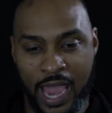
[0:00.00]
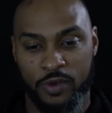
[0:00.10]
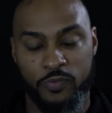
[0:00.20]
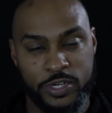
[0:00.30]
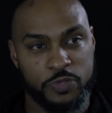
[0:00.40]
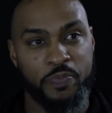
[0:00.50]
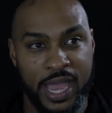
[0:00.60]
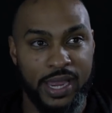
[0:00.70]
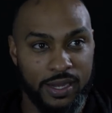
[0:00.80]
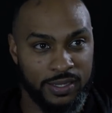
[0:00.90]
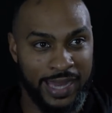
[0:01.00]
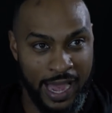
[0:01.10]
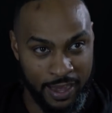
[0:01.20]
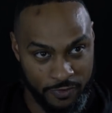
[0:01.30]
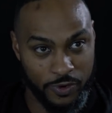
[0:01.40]
I can respect
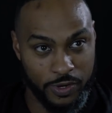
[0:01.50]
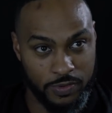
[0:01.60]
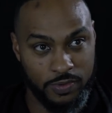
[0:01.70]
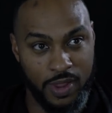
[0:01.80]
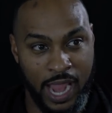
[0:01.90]
that effort.